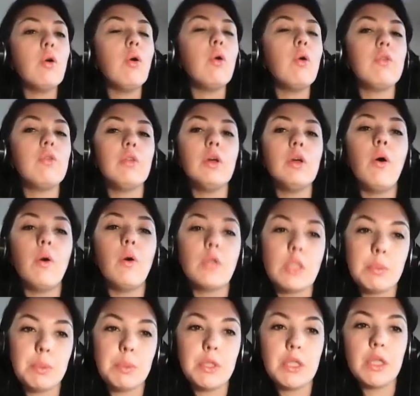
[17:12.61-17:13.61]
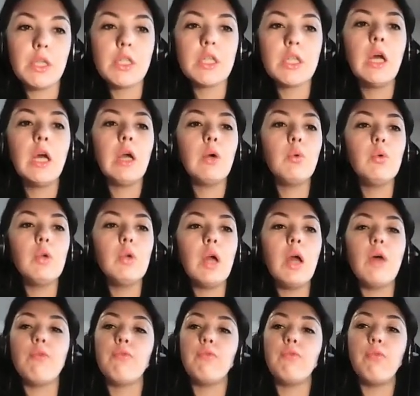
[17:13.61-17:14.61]
all the hospitals could
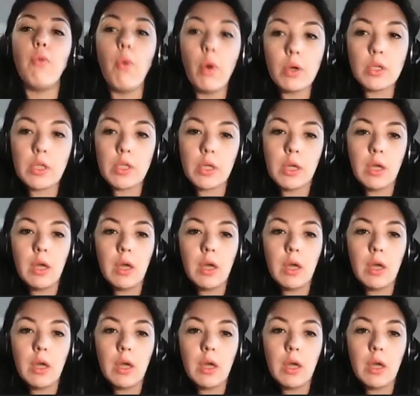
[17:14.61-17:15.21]
afford